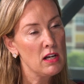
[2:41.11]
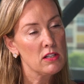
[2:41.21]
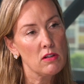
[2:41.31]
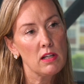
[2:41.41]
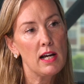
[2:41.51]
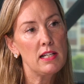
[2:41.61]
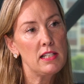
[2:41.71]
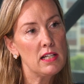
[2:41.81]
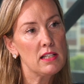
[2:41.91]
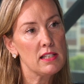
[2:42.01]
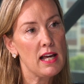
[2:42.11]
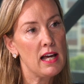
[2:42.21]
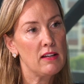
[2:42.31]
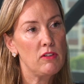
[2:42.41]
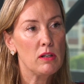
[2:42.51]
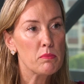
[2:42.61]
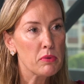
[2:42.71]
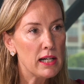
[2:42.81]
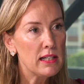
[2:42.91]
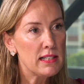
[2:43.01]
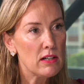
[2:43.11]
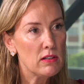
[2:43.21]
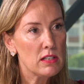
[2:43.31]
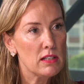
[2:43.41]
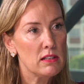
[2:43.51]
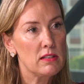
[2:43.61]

So the idea is that if you can break it down into